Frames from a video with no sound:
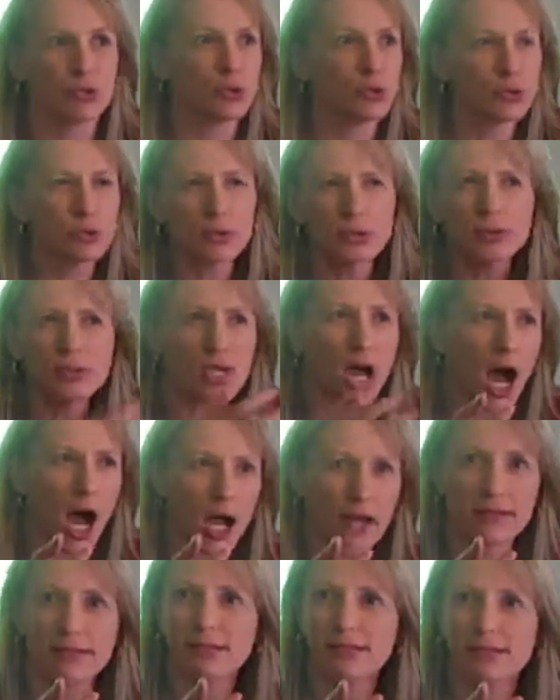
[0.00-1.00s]
Google
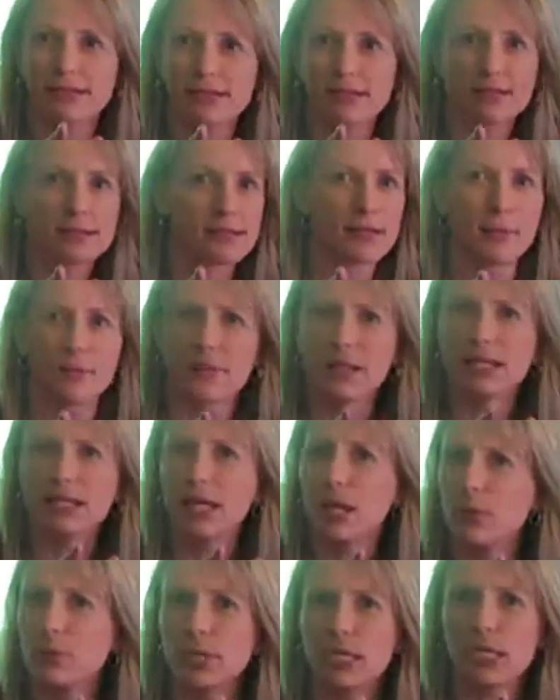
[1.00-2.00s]
Docs, is this something
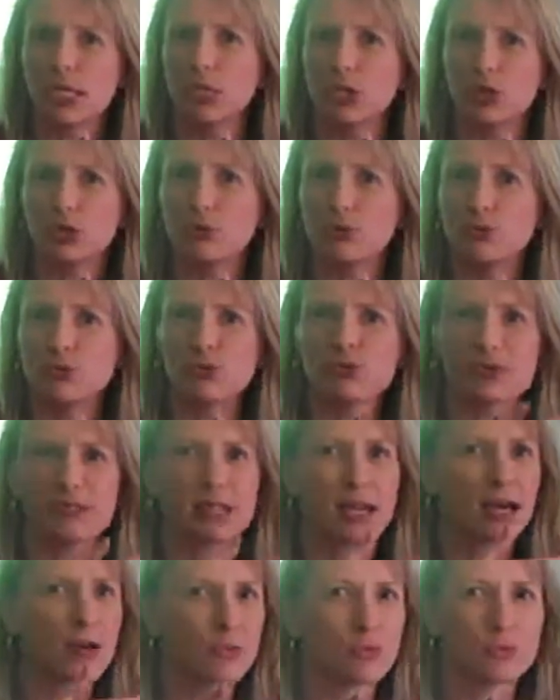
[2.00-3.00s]
that we can use
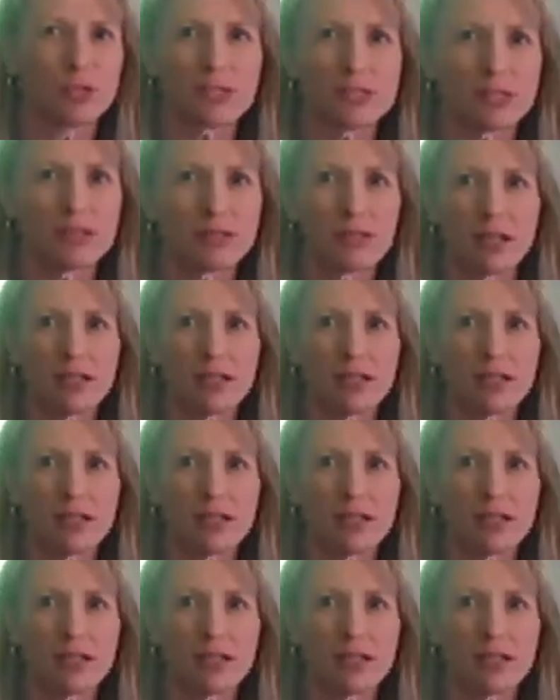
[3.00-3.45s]
that would